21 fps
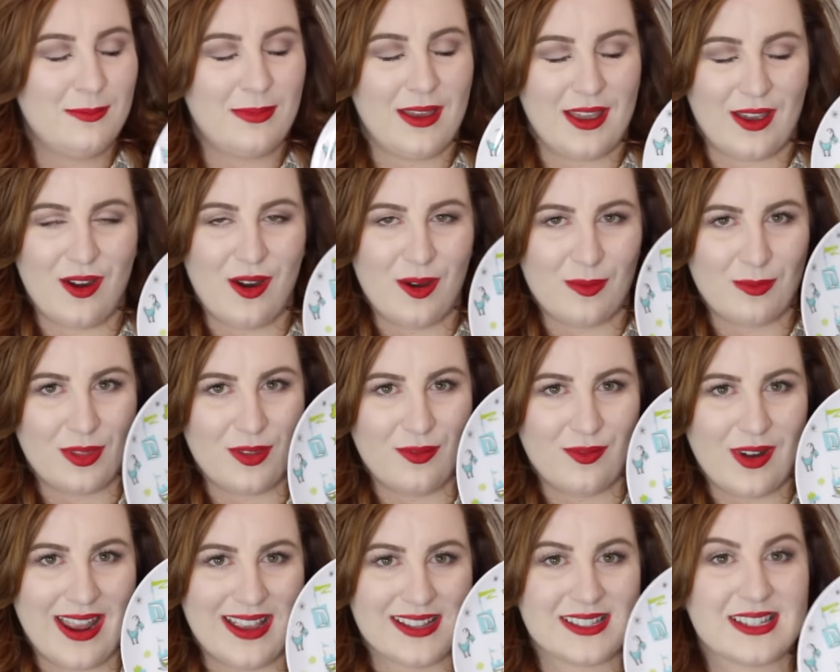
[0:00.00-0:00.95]
pick up
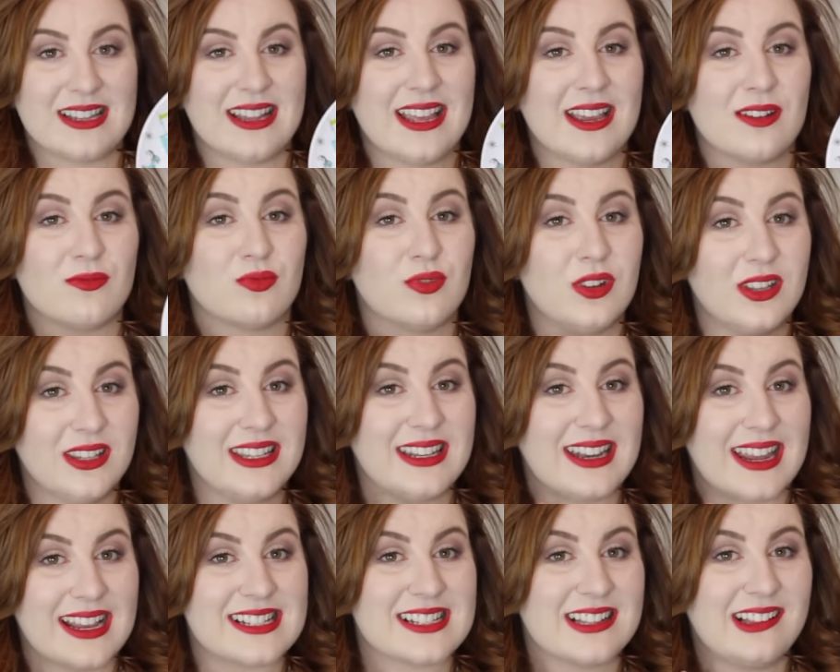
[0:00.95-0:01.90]
the rest, and they had
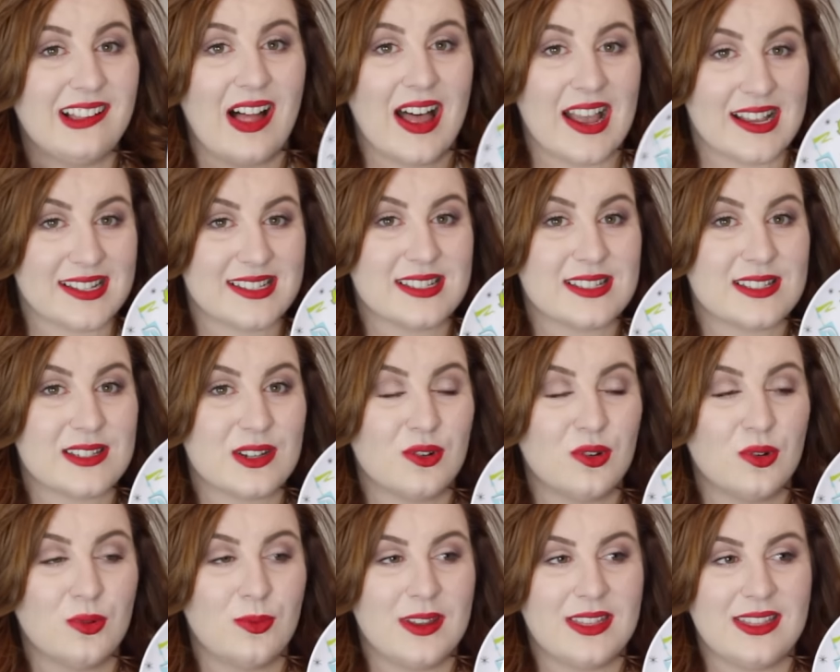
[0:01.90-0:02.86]
really nice glasses to
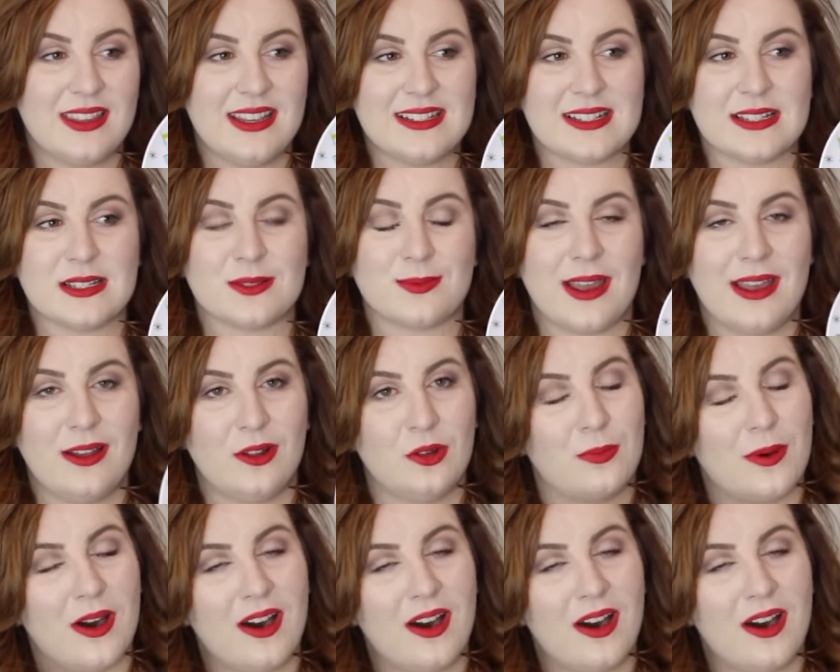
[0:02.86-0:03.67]
go with these as well,